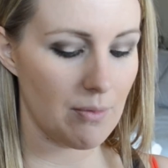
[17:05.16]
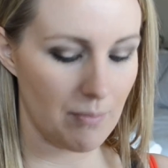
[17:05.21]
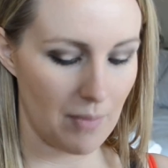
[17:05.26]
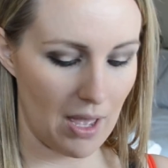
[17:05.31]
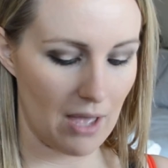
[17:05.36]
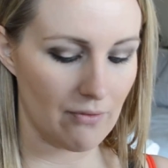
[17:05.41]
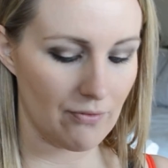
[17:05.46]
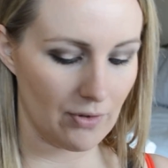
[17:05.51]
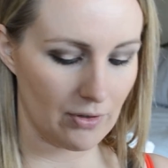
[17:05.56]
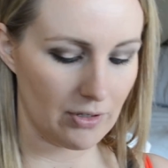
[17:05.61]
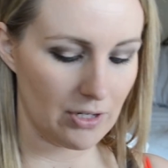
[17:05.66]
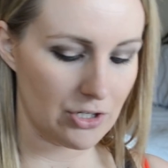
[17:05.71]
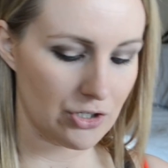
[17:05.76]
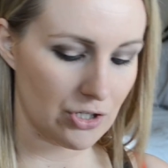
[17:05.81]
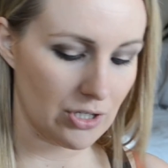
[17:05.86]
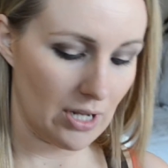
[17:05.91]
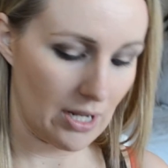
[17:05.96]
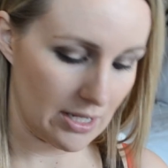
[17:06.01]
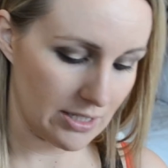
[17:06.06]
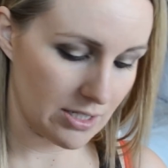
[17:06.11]
matte foundation,
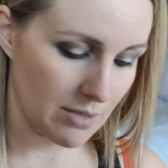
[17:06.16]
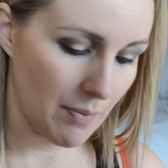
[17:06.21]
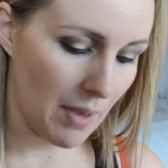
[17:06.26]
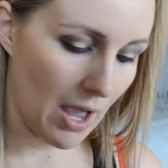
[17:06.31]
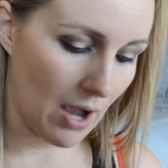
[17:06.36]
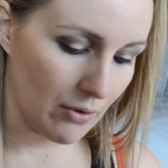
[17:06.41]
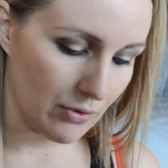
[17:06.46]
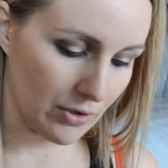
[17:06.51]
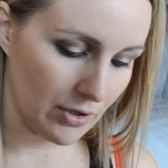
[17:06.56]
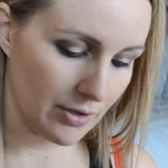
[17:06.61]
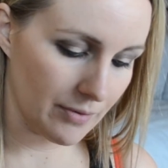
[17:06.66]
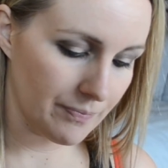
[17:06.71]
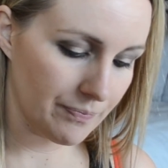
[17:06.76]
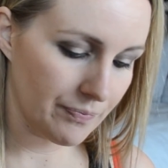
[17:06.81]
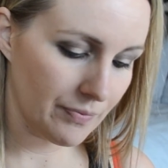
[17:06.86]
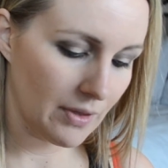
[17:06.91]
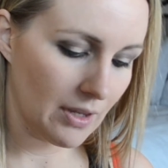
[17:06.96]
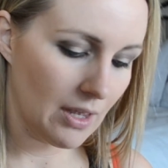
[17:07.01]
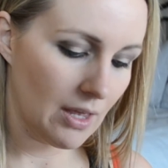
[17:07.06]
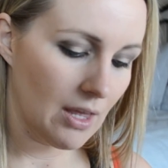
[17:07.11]
and it's a powder.
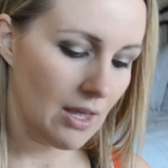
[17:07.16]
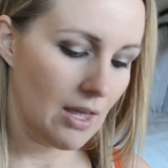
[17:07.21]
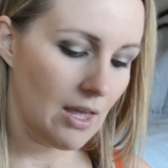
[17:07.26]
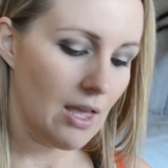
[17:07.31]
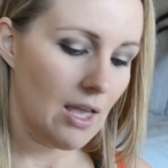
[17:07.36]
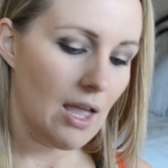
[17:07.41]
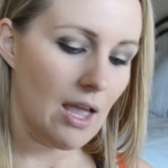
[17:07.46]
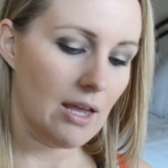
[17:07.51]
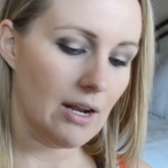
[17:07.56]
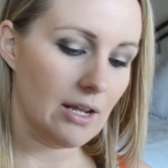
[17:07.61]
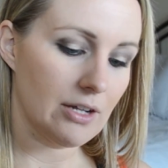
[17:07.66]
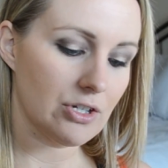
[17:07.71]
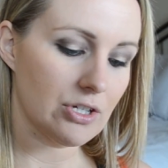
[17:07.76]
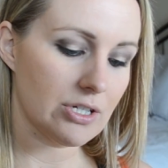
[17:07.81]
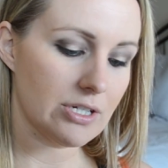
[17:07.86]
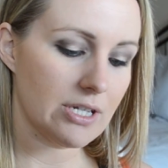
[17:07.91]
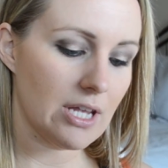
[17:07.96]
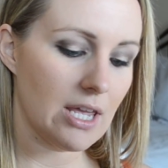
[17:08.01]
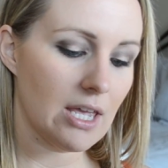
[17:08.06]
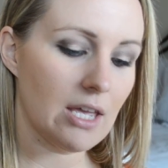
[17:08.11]
And I
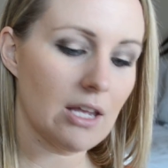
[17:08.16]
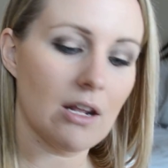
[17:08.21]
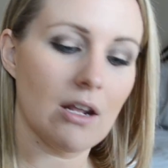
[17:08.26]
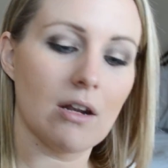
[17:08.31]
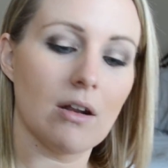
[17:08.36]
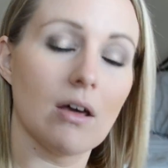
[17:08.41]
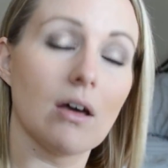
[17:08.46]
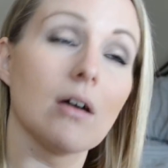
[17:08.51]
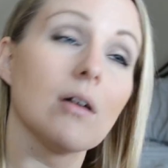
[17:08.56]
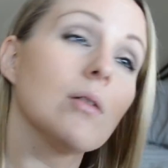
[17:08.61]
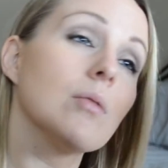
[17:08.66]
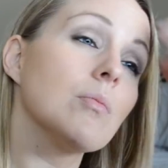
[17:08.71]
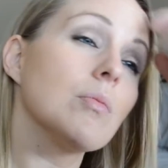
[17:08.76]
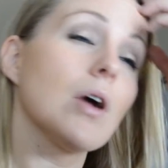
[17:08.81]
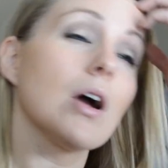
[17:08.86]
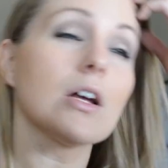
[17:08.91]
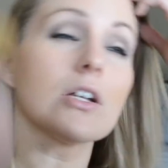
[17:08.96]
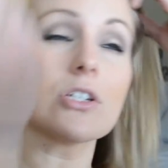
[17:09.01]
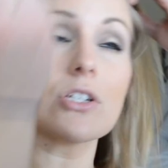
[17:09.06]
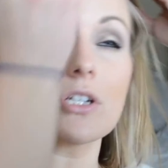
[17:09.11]
just take it on a
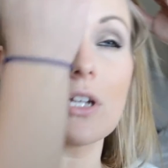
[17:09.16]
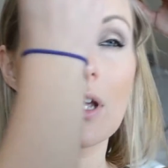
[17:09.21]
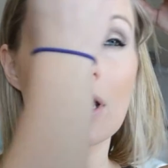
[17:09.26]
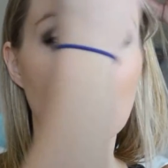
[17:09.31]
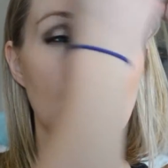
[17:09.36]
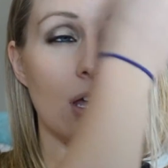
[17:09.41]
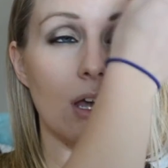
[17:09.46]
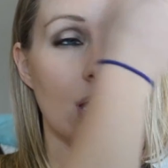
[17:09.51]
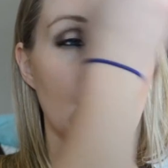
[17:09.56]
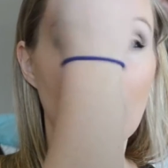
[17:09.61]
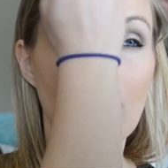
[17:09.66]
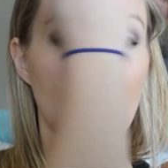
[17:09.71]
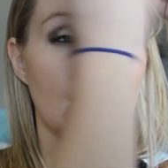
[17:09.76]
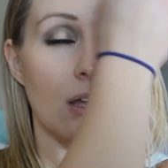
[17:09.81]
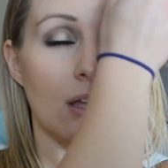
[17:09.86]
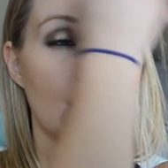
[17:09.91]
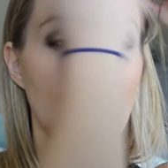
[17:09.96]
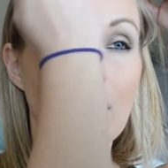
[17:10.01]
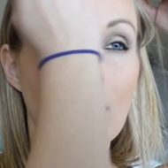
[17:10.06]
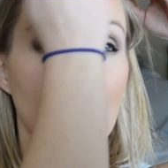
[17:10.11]
brush and I
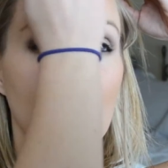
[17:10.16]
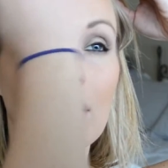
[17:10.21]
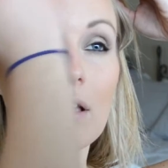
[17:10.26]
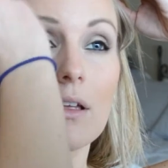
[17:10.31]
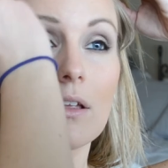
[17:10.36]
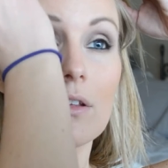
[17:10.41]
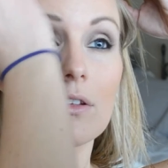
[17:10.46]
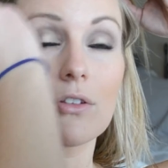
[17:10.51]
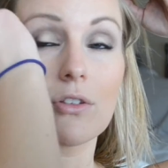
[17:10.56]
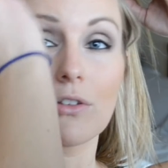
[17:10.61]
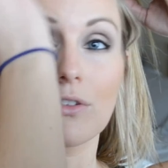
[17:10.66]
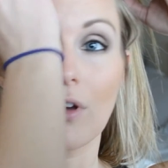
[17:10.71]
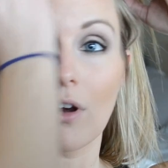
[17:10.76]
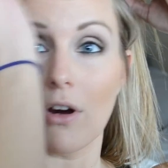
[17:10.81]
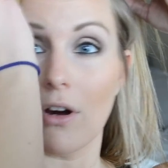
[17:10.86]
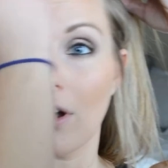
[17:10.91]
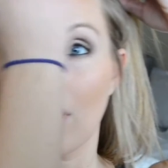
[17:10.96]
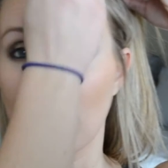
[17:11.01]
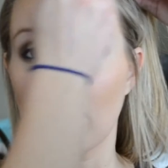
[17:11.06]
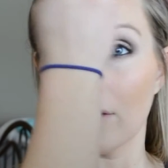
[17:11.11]

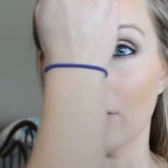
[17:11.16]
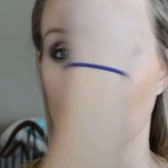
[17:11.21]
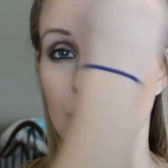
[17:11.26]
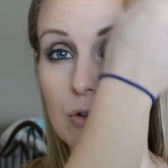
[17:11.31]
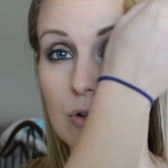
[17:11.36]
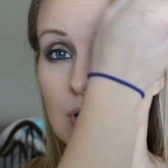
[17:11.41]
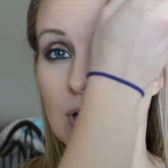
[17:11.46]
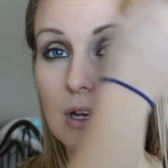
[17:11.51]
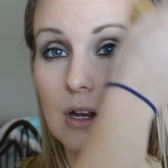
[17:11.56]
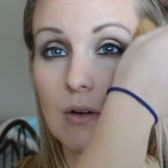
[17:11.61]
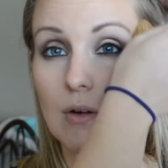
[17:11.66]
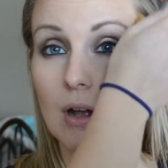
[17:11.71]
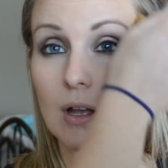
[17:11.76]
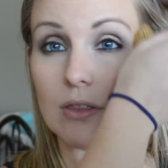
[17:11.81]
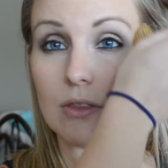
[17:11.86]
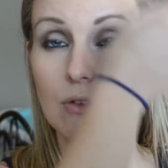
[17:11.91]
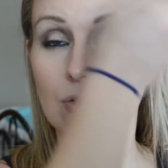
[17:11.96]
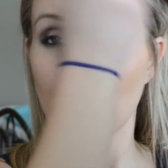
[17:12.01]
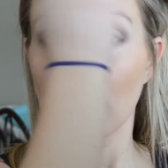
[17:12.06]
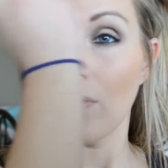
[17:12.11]
start contouring around
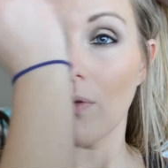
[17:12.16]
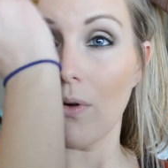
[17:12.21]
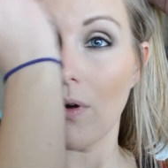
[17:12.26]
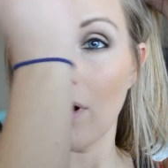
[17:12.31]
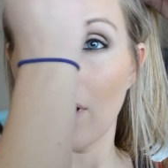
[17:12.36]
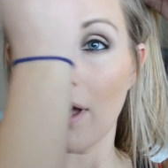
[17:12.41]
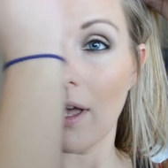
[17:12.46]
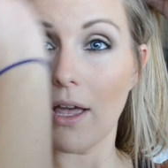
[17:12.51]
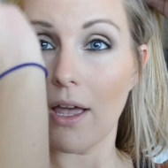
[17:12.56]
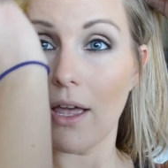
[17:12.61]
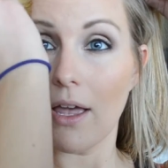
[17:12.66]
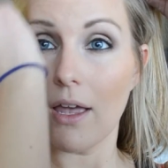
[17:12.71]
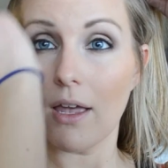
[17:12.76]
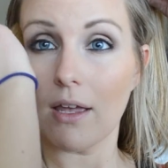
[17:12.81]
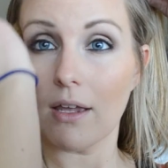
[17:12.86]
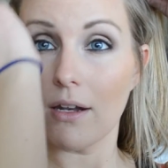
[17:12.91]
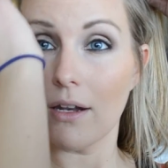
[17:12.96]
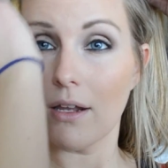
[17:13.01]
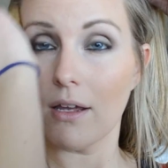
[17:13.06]
the forehead.